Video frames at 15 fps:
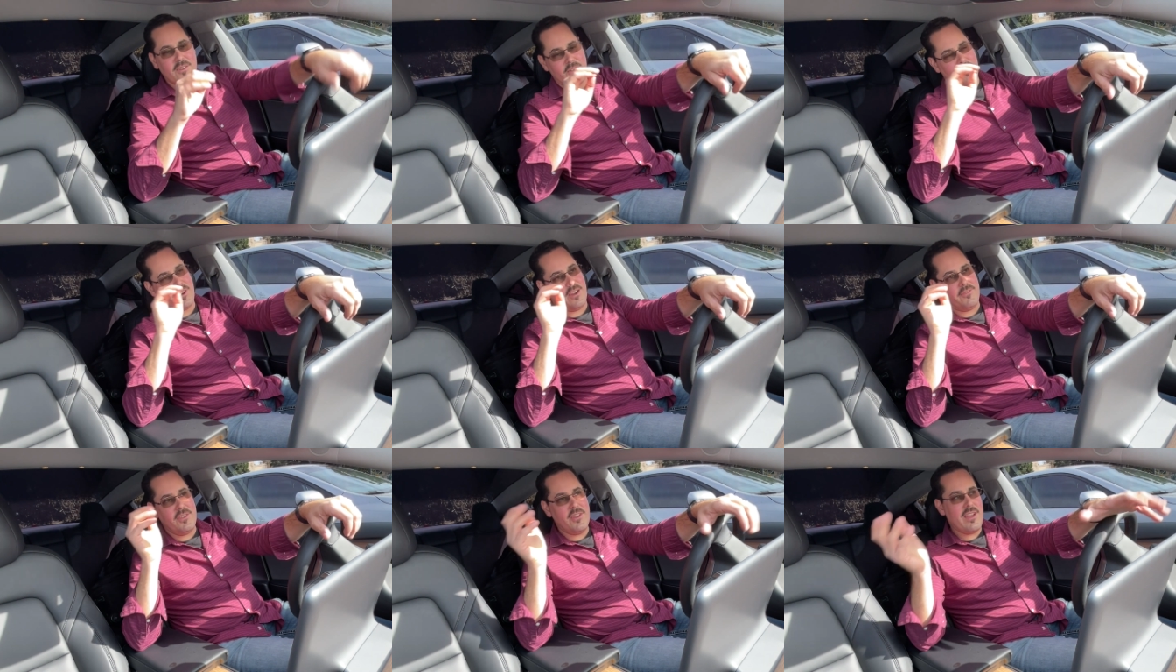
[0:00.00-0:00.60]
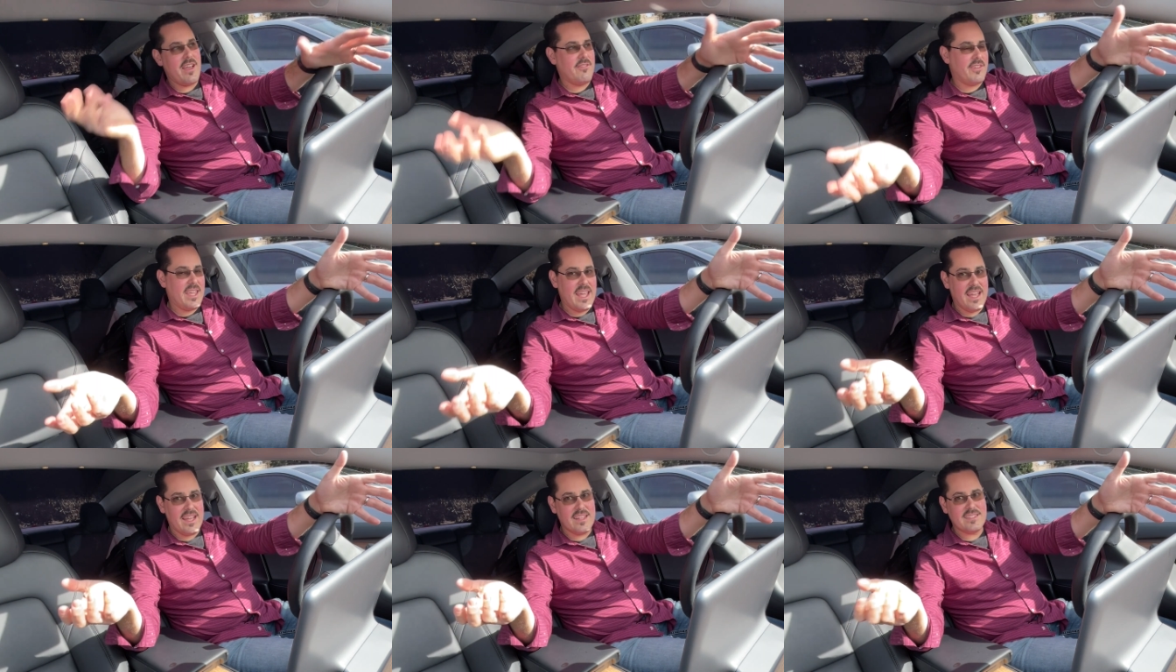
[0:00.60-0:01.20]
or if you have
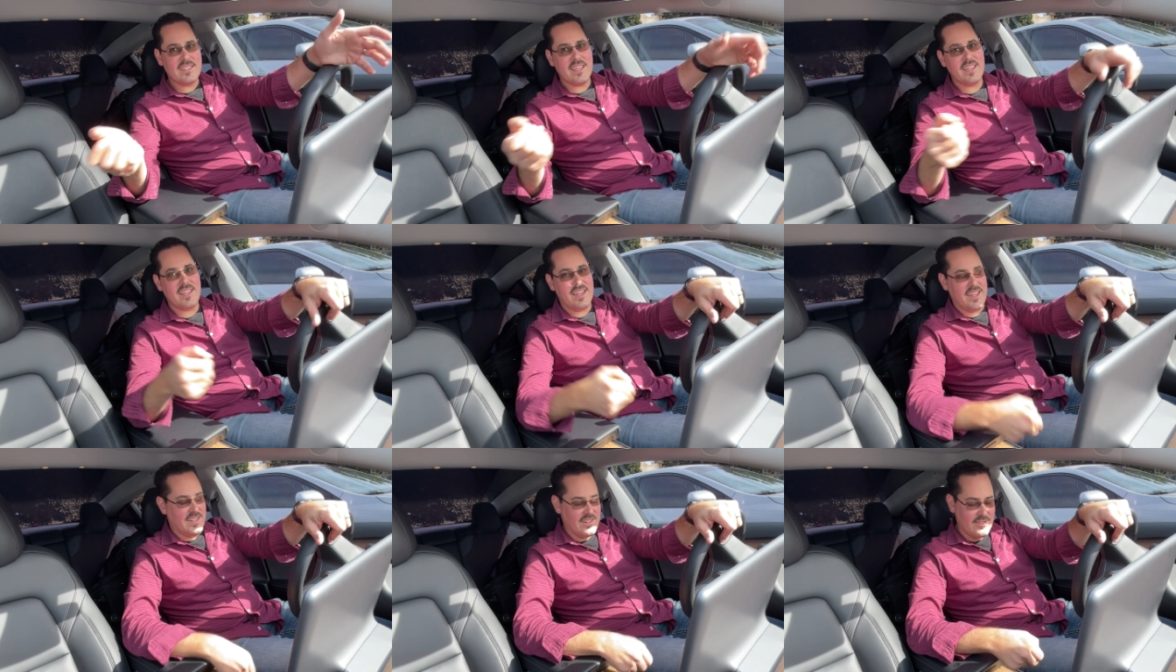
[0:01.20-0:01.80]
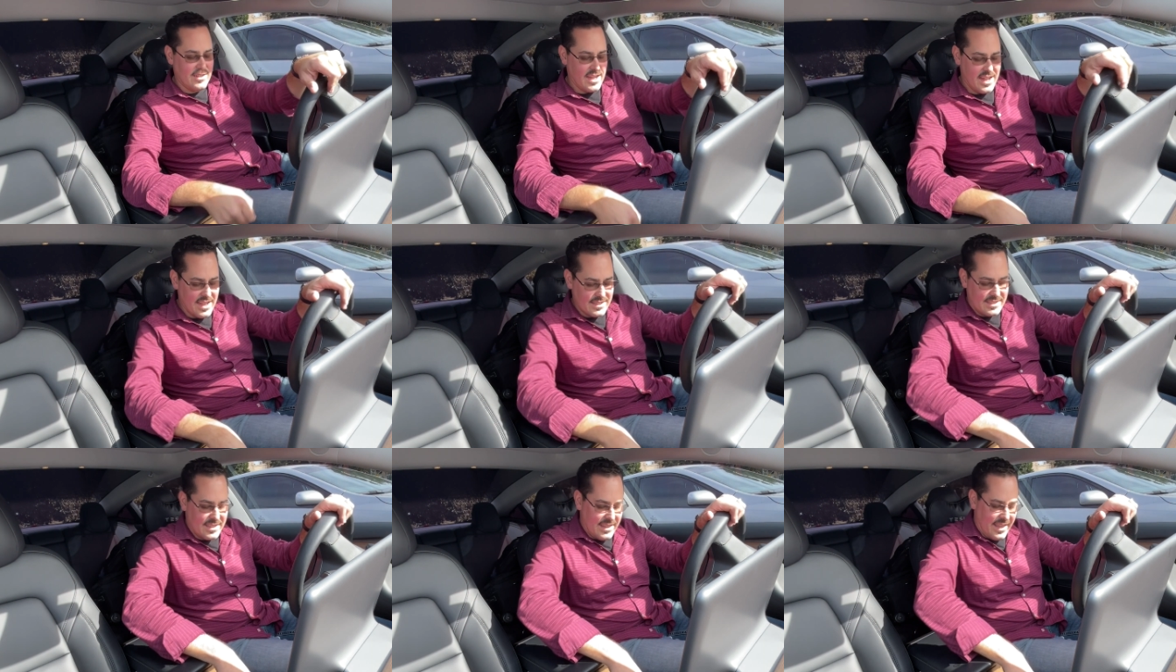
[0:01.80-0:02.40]
kids and you
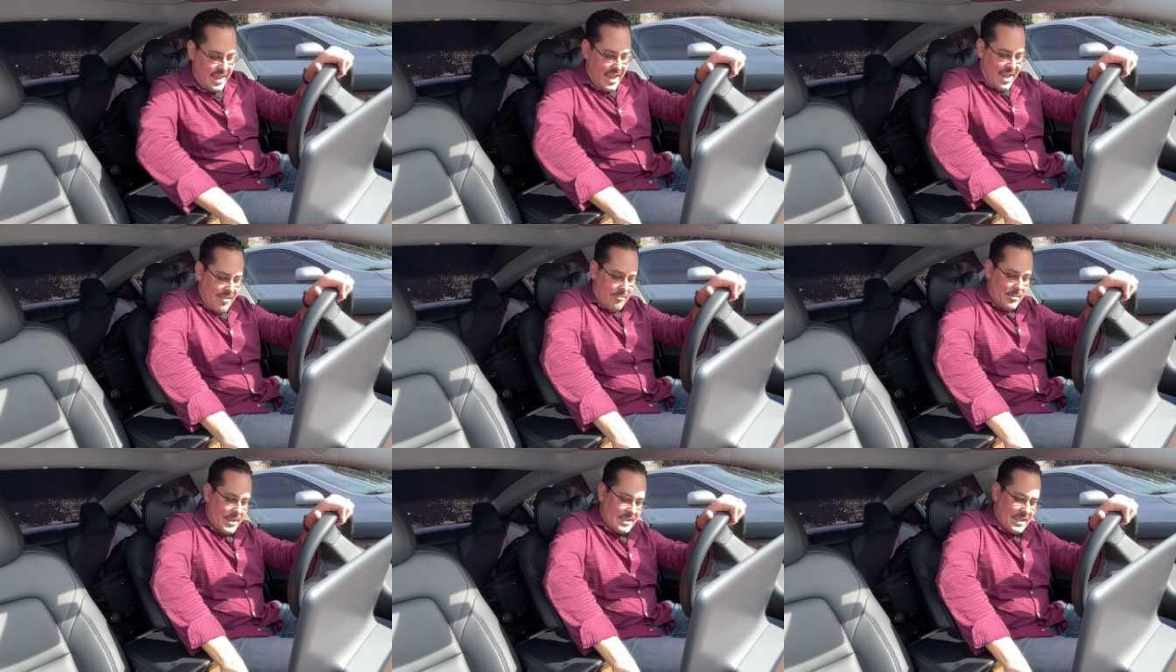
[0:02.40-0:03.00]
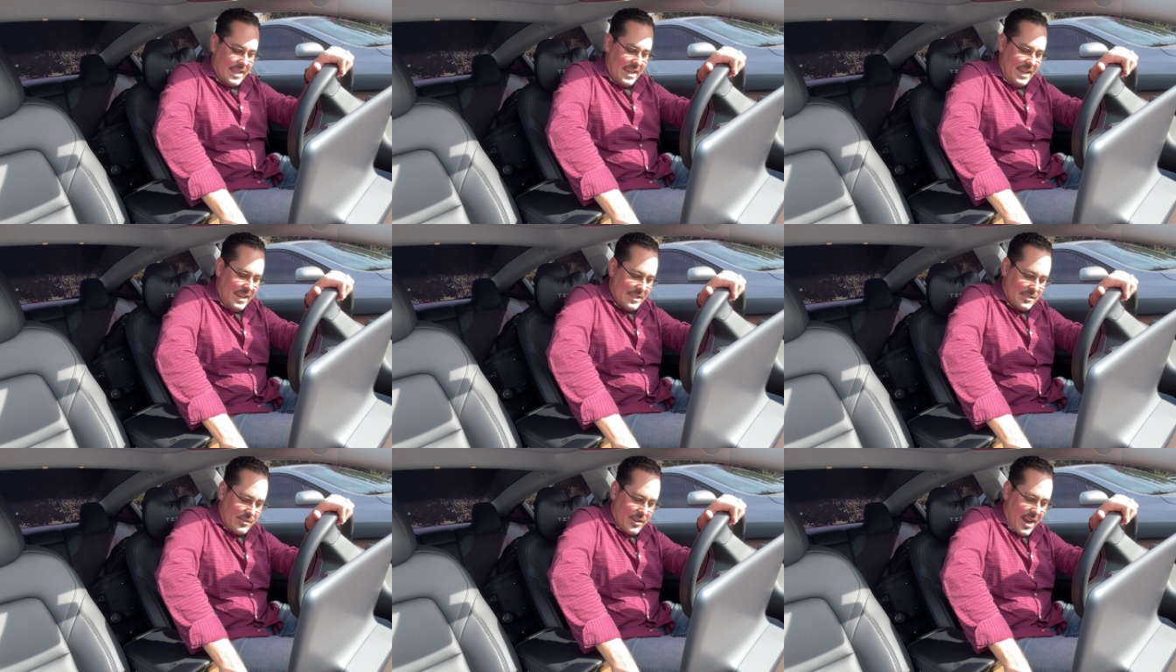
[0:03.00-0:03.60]
constantly have
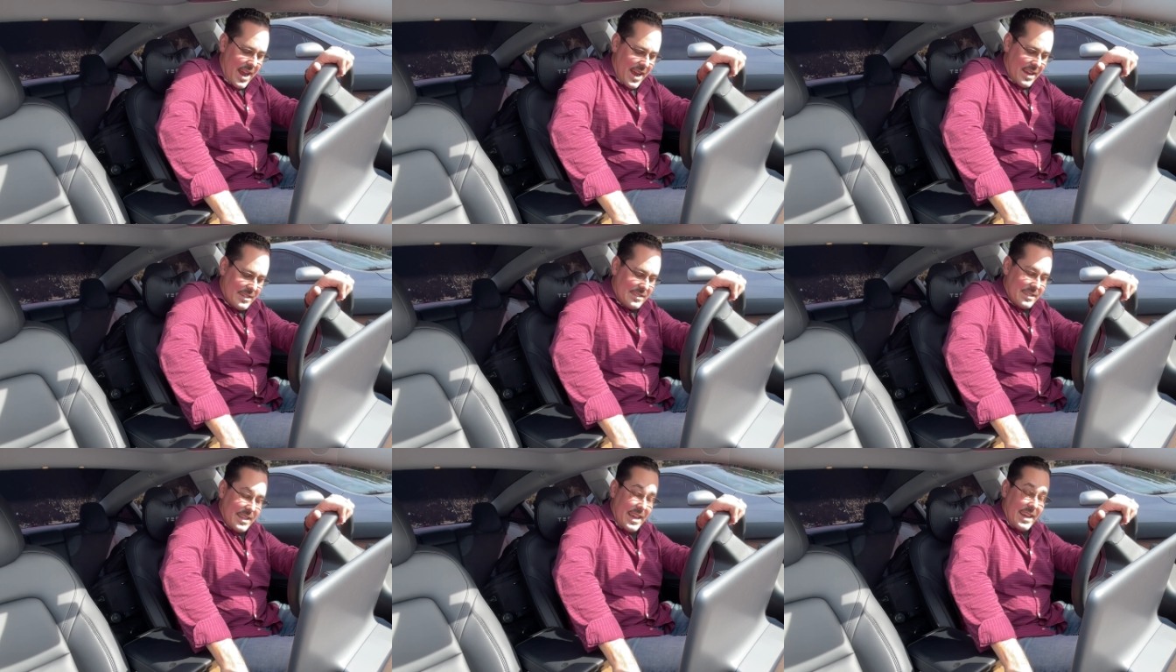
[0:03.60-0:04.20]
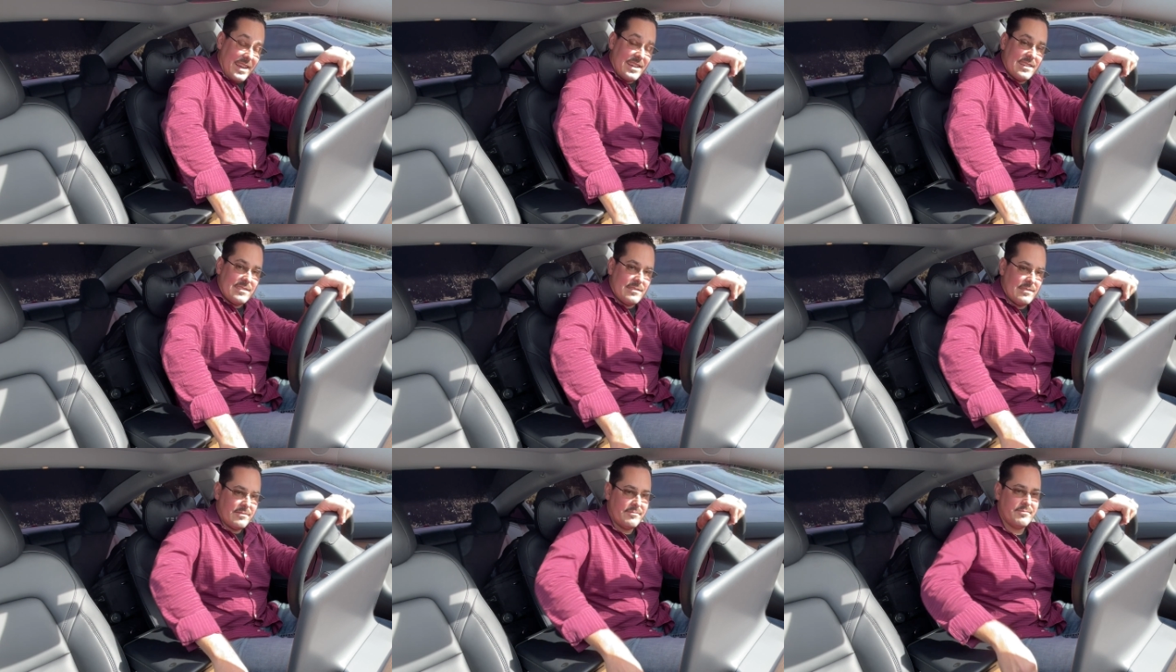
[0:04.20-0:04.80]
miscellaneous trash like
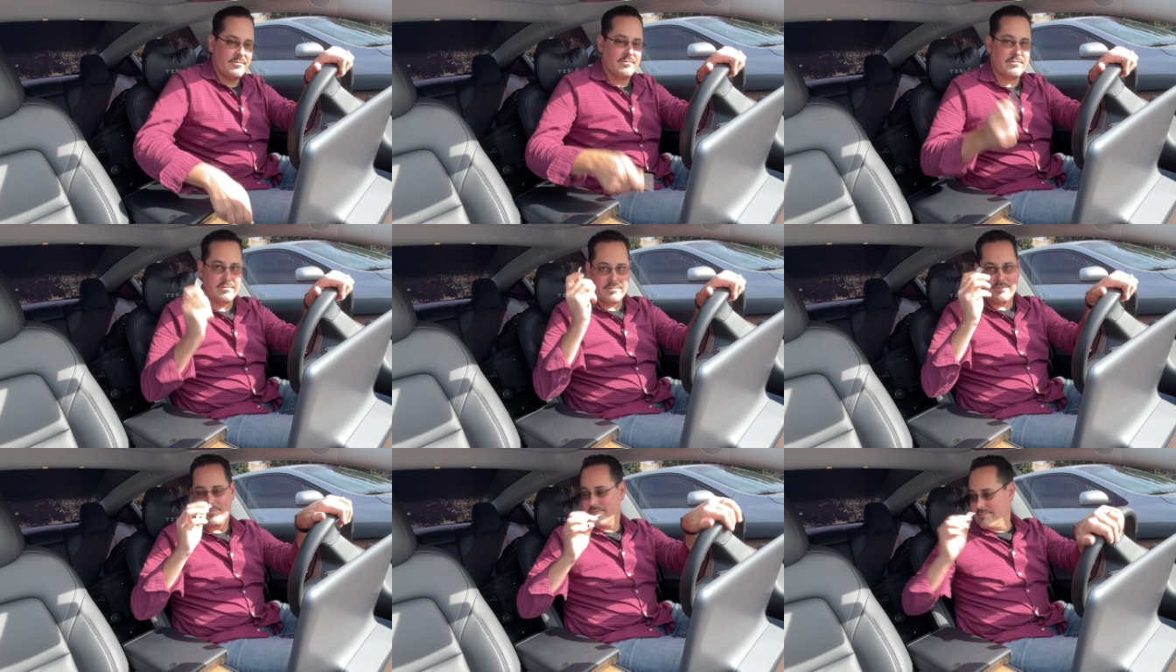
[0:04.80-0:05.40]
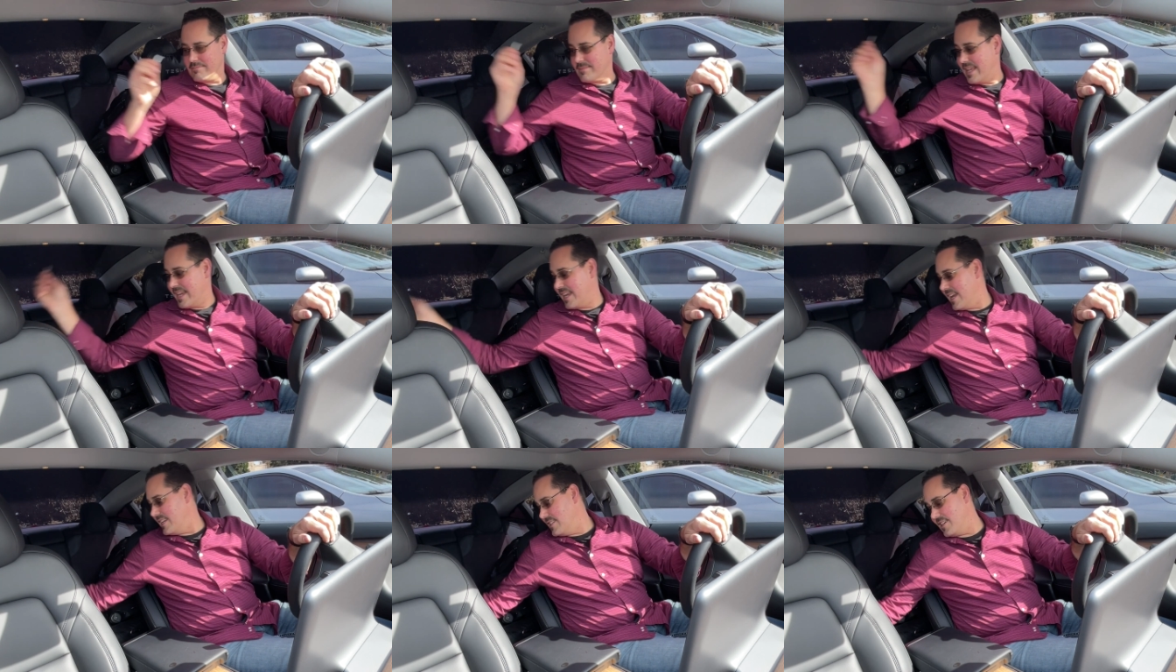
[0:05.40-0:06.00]

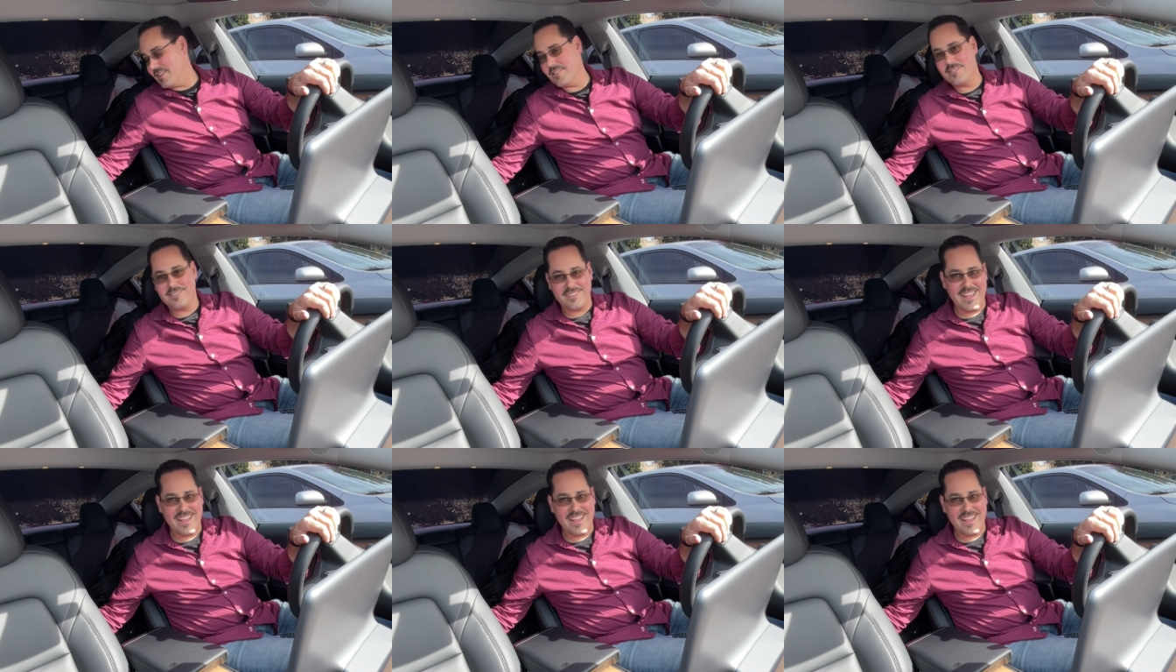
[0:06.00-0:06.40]
I do,